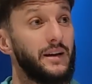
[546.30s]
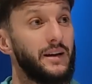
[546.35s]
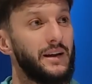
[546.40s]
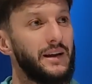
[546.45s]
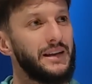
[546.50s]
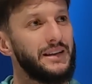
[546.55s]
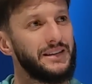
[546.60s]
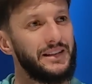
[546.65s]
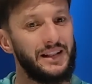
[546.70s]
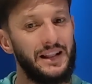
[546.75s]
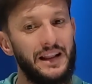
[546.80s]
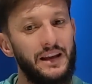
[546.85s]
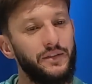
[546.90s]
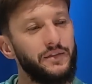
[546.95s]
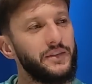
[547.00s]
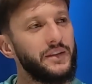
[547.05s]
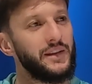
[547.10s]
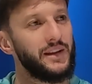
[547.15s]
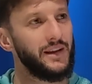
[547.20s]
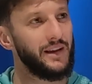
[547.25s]
He's
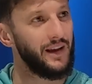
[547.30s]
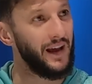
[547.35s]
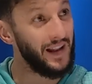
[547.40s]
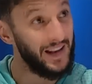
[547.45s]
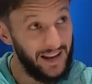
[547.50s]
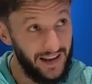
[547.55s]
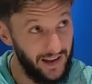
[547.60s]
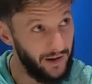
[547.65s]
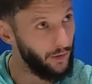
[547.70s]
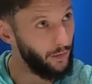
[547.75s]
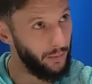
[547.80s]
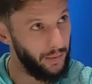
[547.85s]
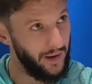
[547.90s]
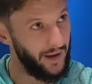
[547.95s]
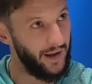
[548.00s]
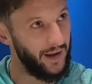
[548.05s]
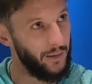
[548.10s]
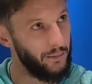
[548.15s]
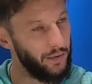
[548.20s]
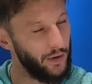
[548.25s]
lifted it a little
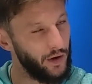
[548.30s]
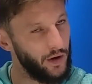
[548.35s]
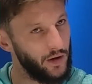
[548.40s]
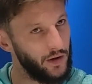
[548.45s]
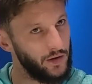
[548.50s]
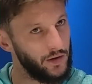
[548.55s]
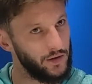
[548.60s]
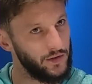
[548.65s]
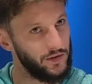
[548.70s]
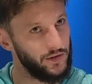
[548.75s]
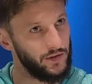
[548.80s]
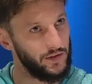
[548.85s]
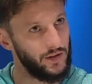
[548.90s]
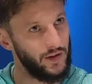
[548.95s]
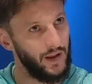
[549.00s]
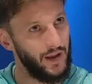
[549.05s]
bit, because